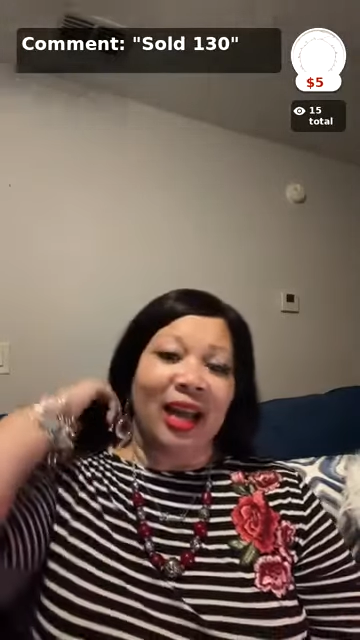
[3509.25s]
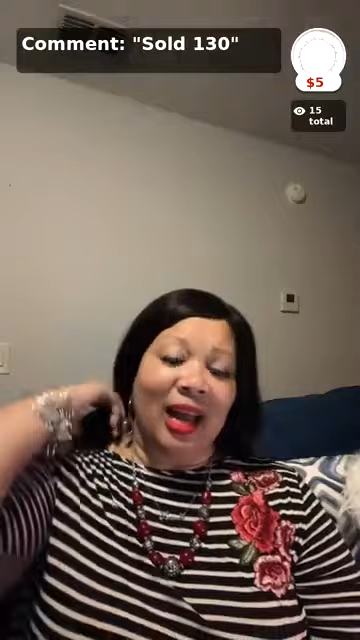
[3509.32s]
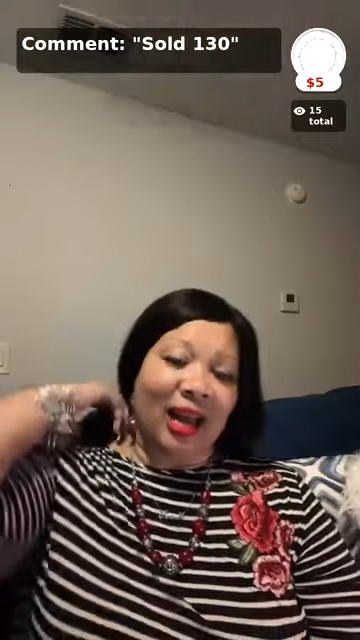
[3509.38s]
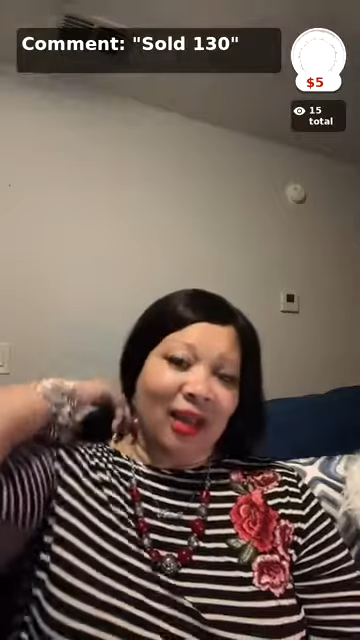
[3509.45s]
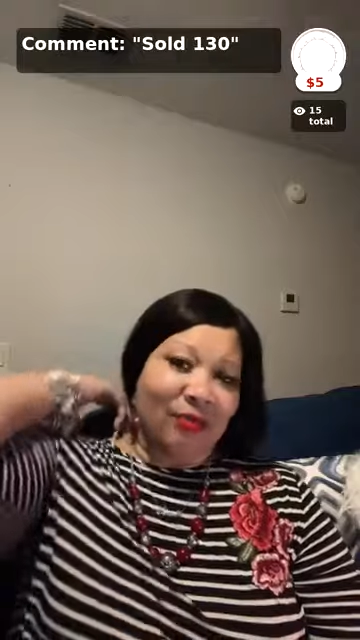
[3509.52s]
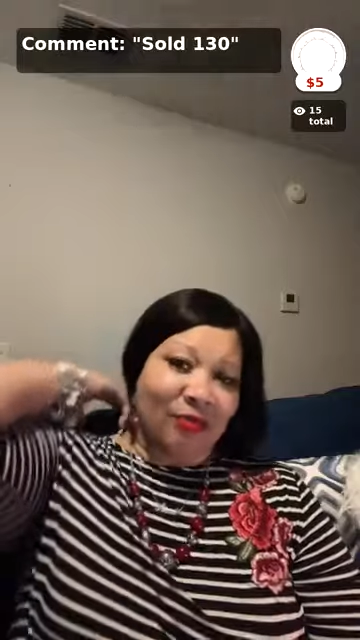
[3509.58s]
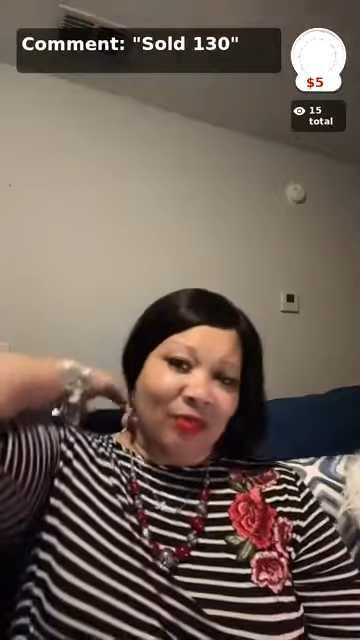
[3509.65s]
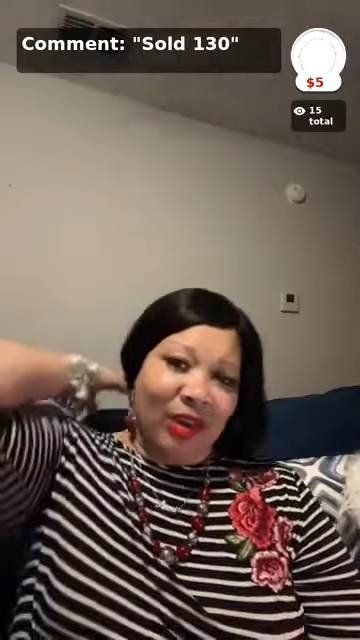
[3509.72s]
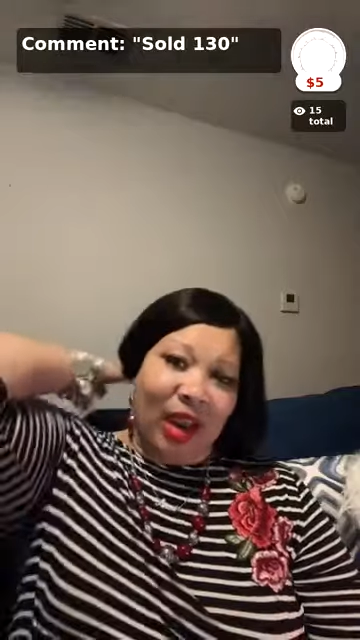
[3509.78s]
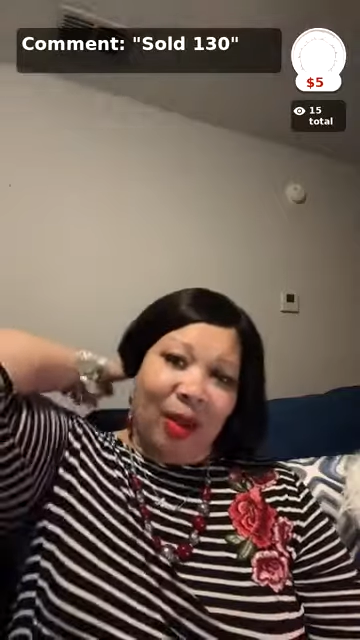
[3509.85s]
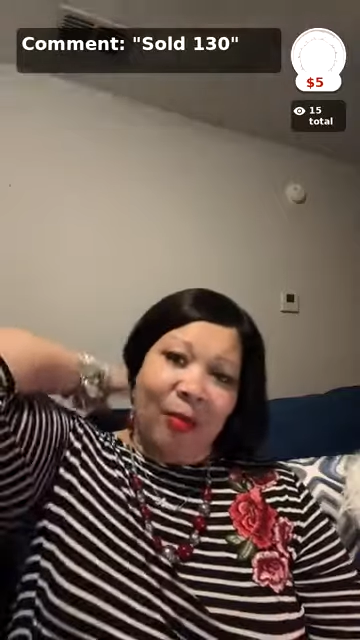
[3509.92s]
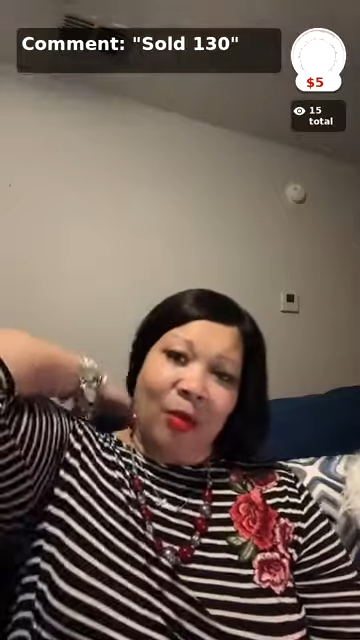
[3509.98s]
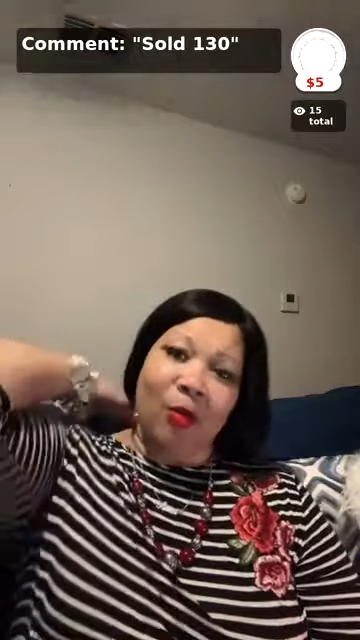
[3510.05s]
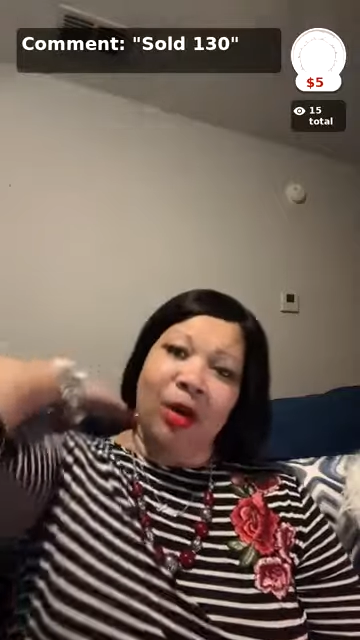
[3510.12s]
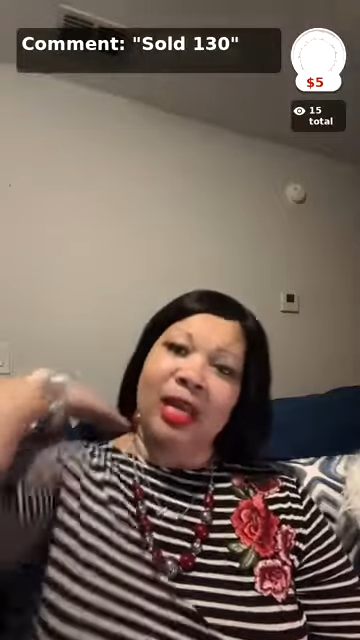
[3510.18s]
I forgot
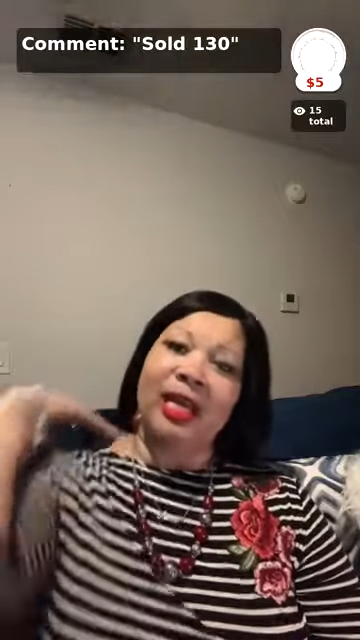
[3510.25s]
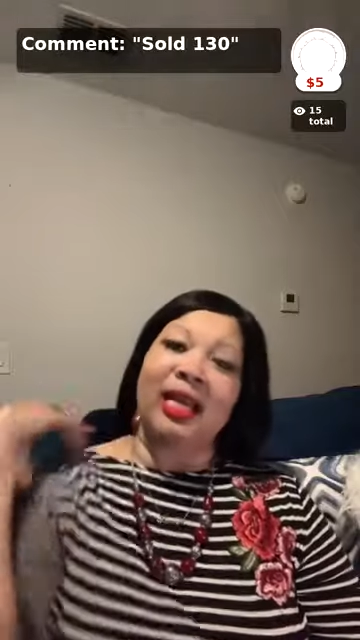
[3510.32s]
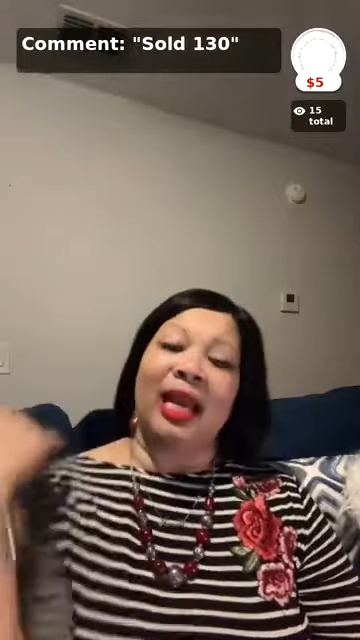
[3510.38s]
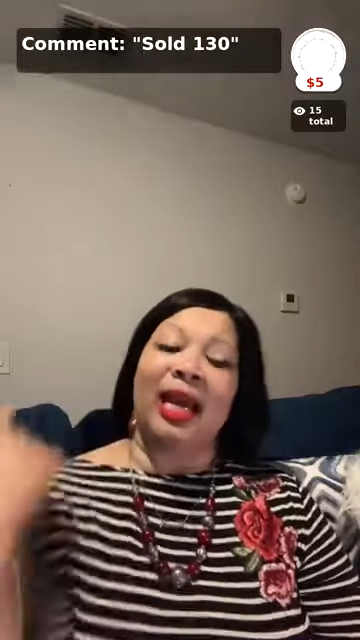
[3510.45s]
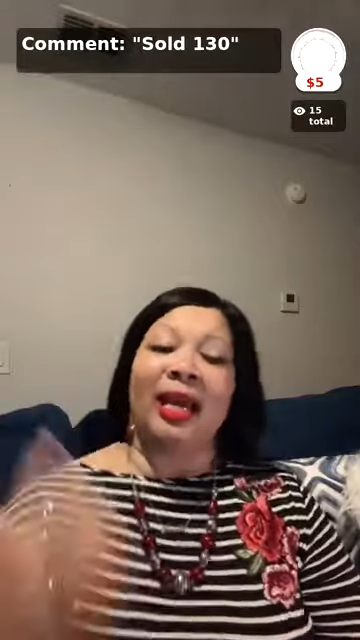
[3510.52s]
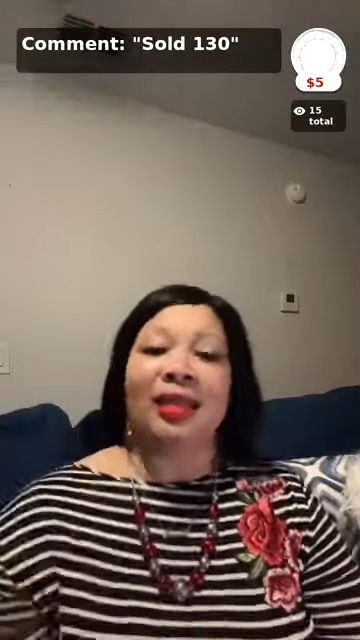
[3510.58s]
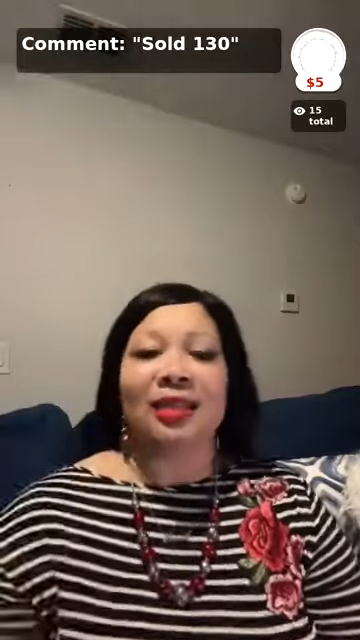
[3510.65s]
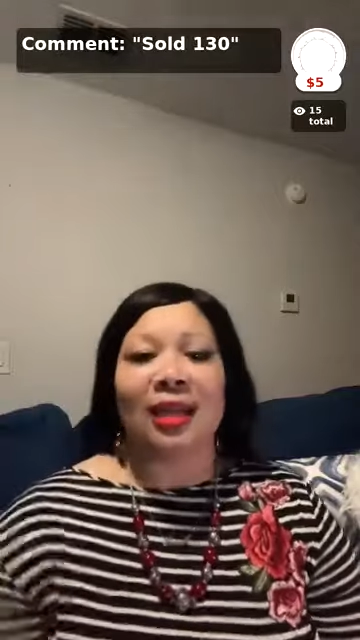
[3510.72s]
my ring light,